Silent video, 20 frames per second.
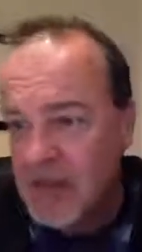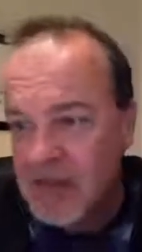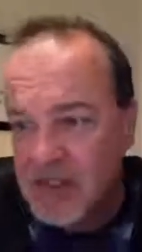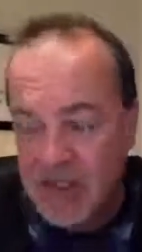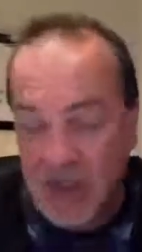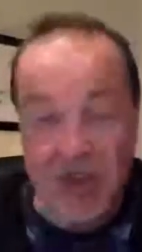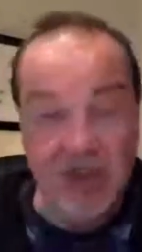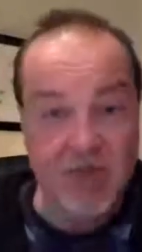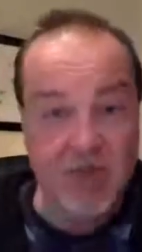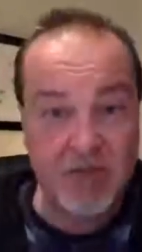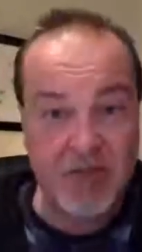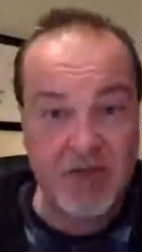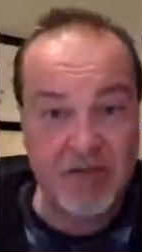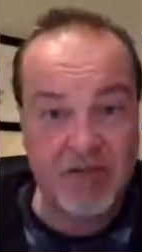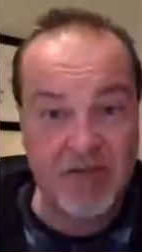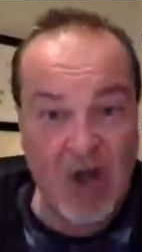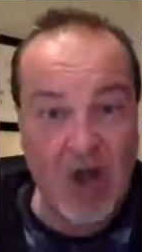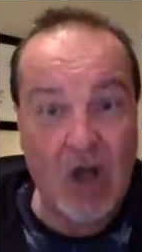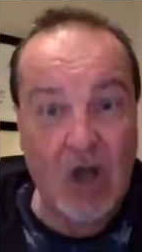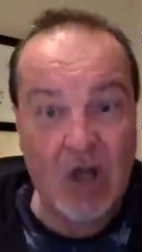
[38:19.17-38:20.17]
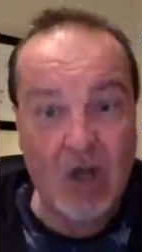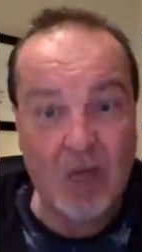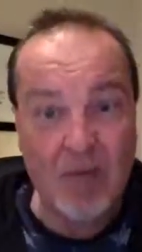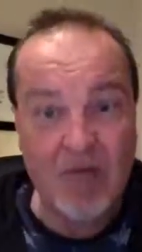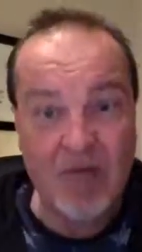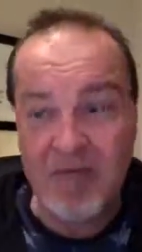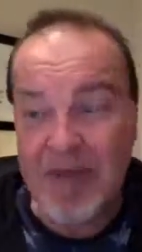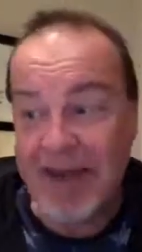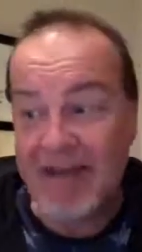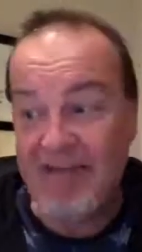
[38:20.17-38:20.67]
Such was the volume
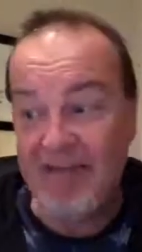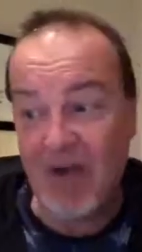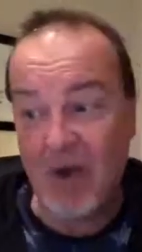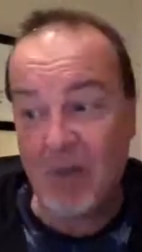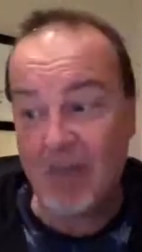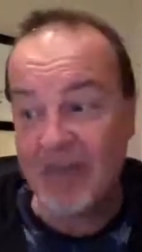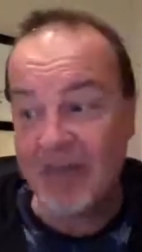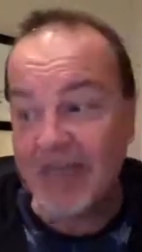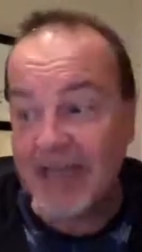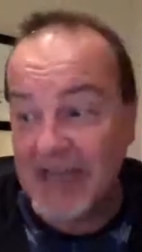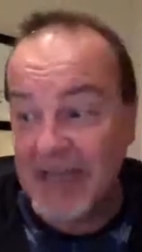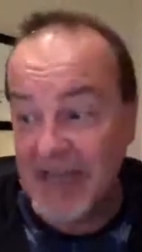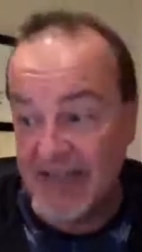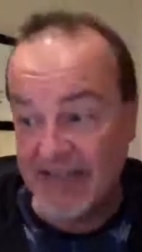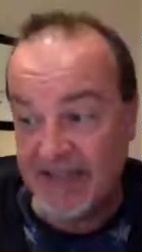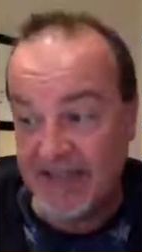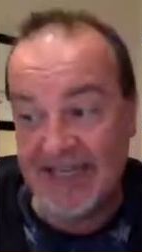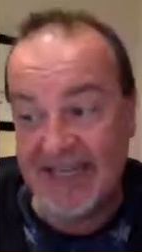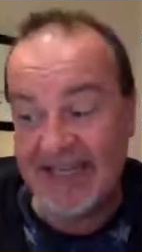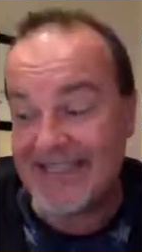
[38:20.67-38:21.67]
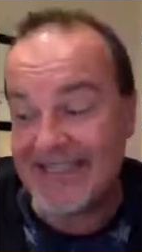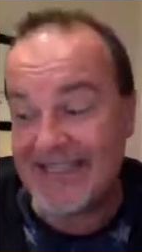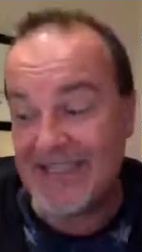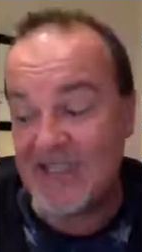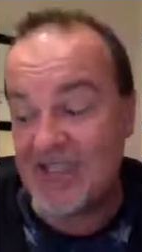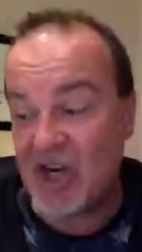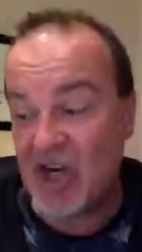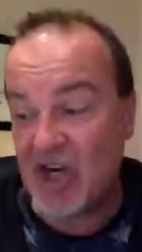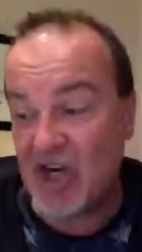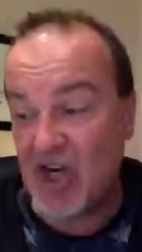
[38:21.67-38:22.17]
of my vomiting that Leslie
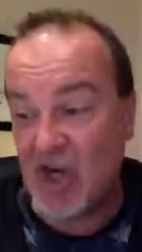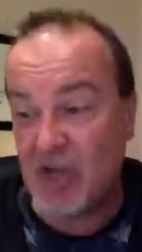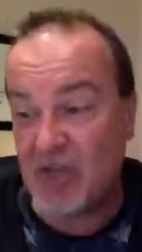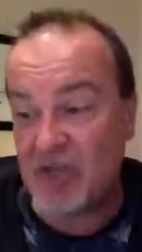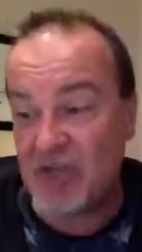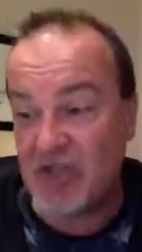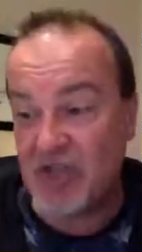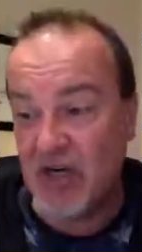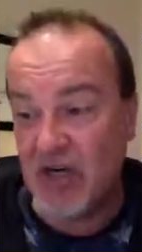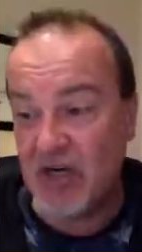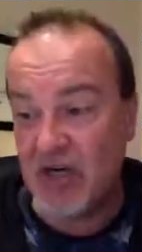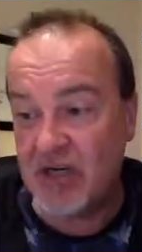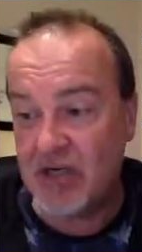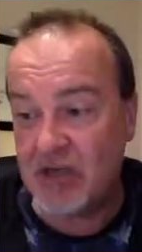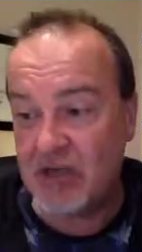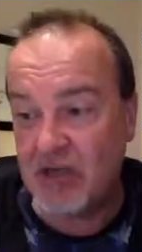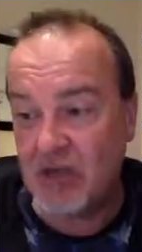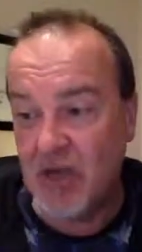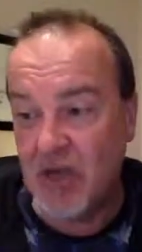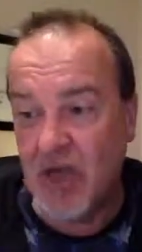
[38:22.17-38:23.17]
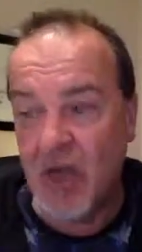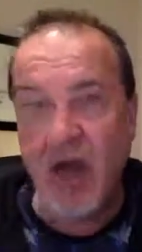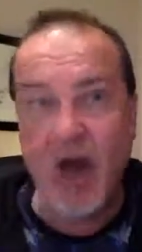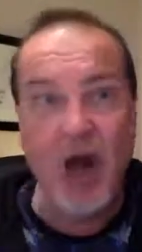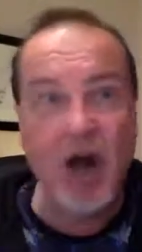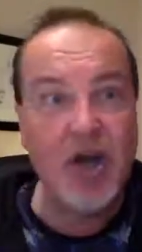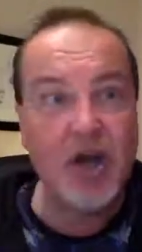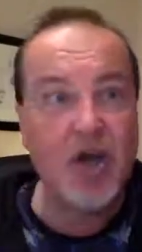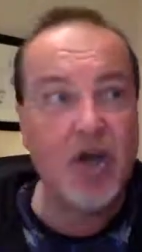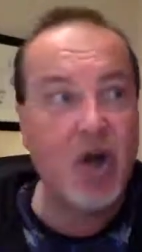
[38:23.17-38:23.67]
shouted upstairs,
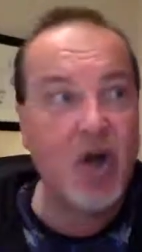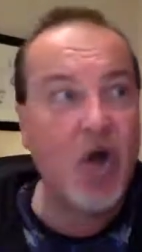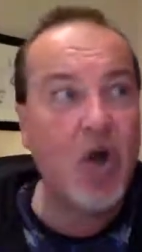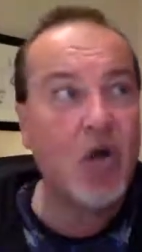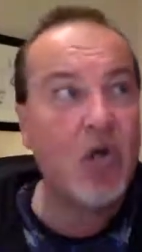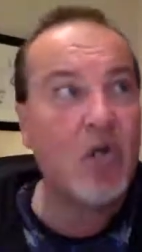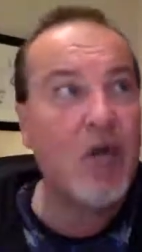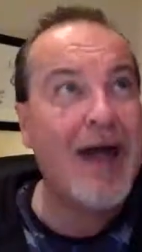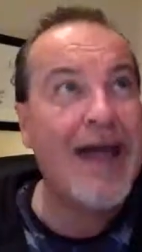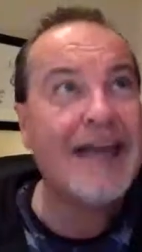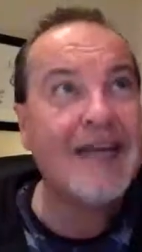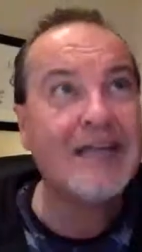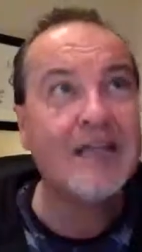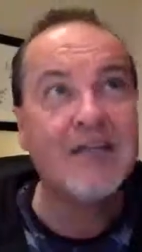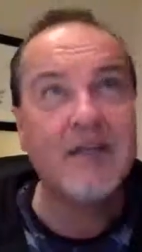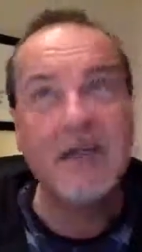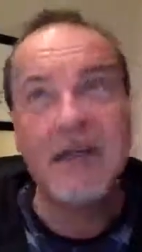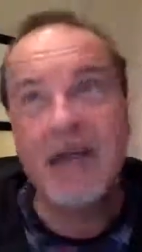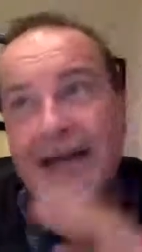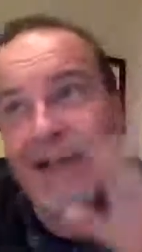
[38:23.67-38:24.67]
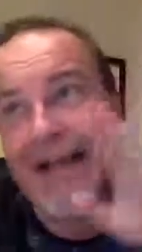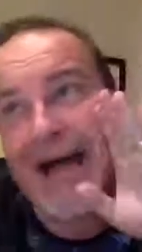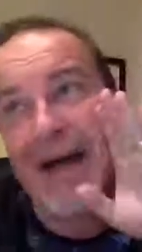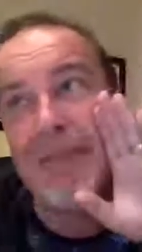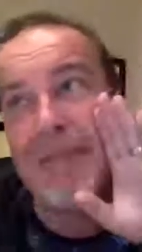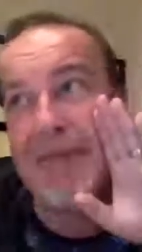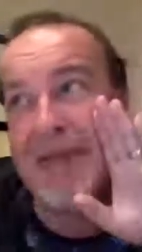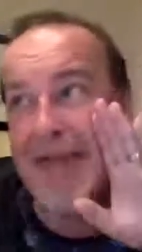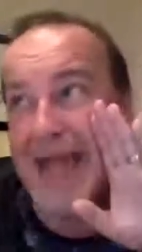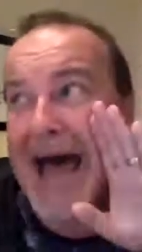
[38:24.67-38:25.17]
"Are you all right? It
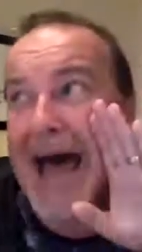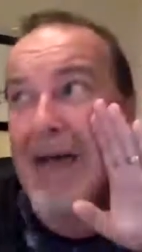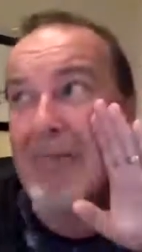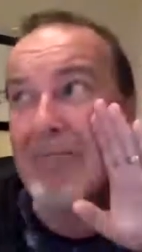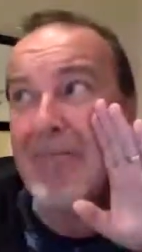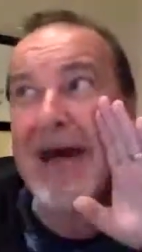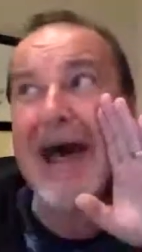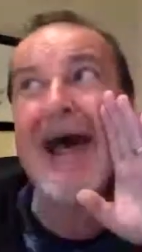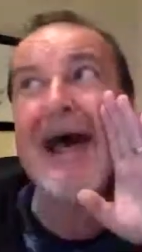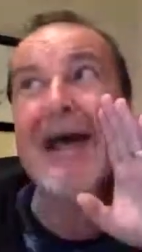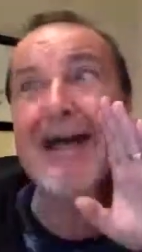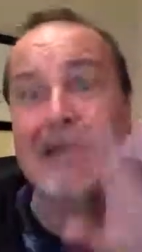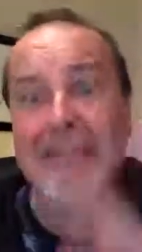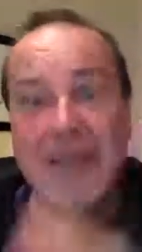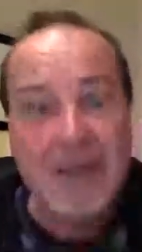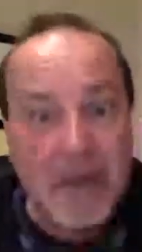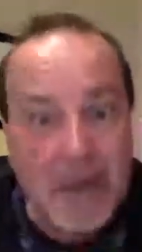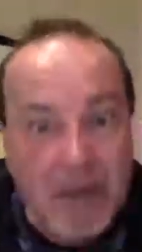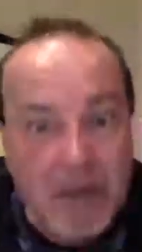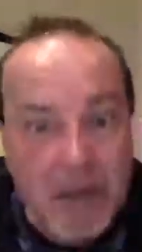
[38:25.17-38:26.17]
can't be that bad."